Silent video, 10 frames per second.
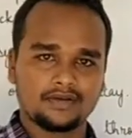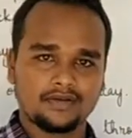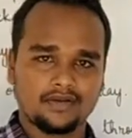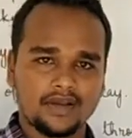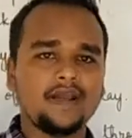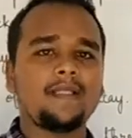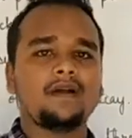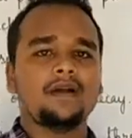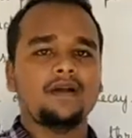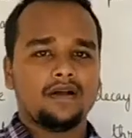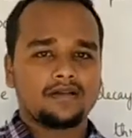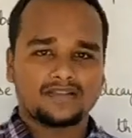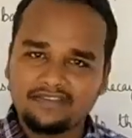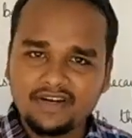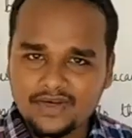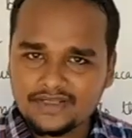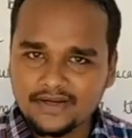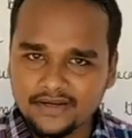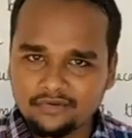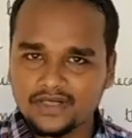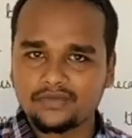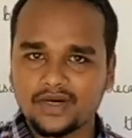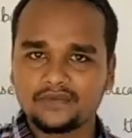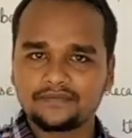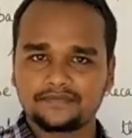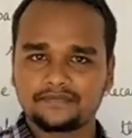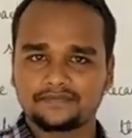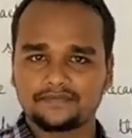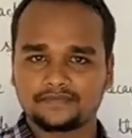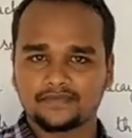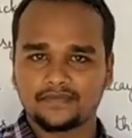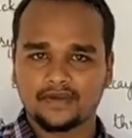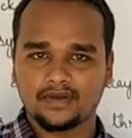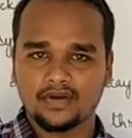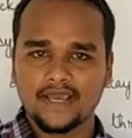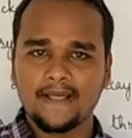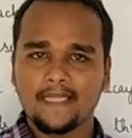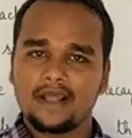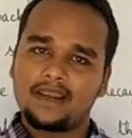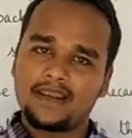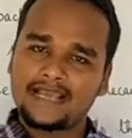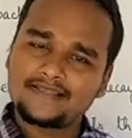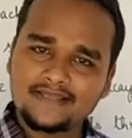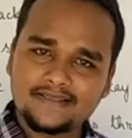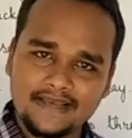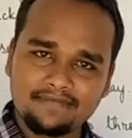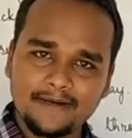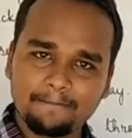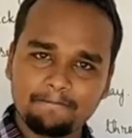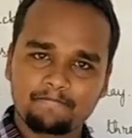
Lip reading: Okay, 7 was the neutral one. Okay, less than 7